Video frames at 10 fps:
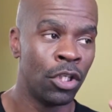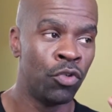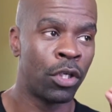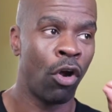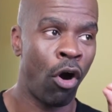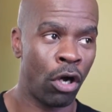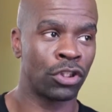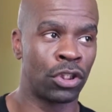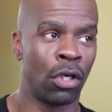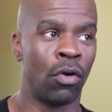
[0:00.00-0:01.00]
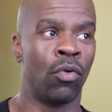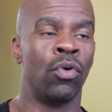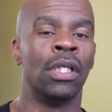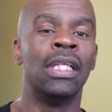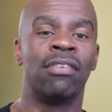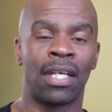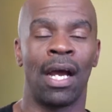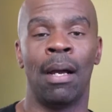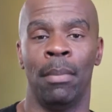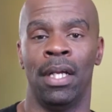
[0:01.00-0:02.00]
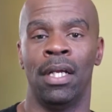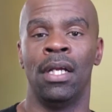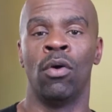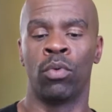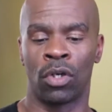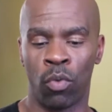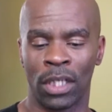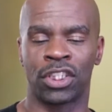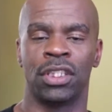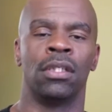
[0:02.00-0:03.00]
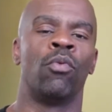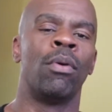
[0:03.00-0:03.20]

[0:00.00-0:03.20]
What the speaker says: you can also leave a comment with a question.